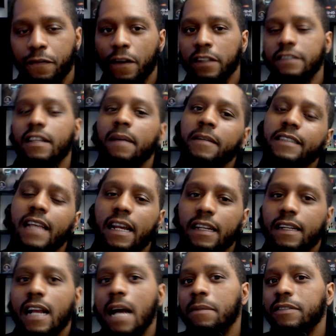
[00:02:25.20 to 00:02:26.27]
first, tell me down in
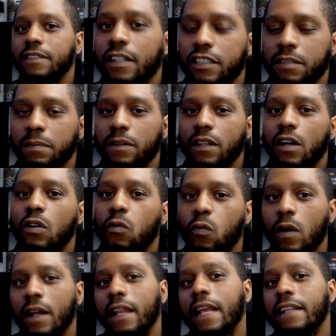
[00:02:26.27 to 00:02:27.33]
the comment section below
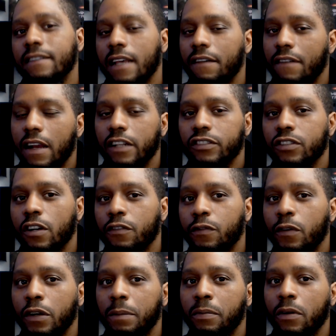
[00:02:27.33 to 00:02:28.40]
what antivirus
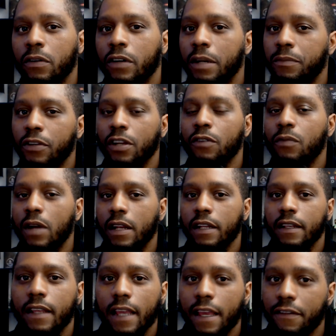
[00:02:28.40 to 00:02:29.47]
software program you're
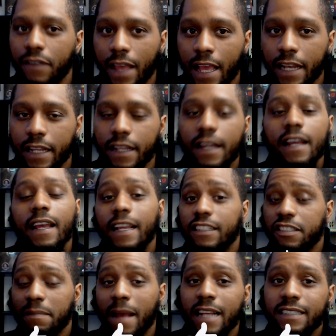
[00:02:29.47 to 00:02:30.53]
running, if any, and
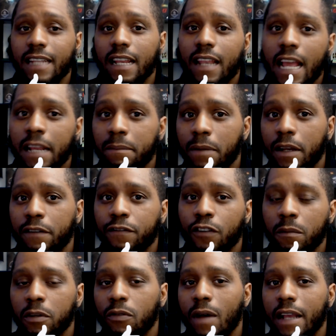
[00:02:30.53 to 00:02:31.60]
smash that like button
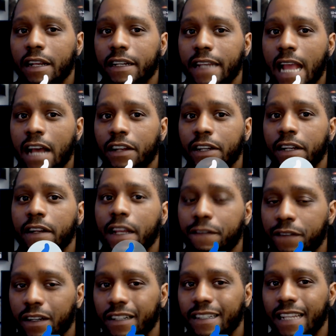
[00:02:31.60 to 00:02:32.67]
for me while you're down there
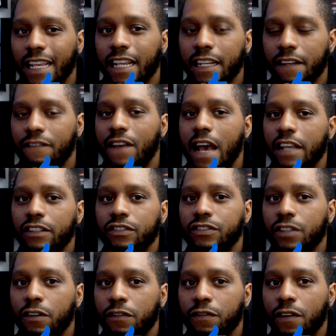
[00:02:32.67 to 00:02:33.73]
if you're digging the value
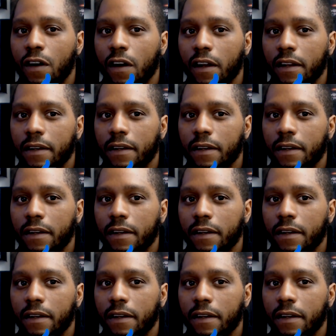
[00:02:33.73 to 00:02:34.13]
so far.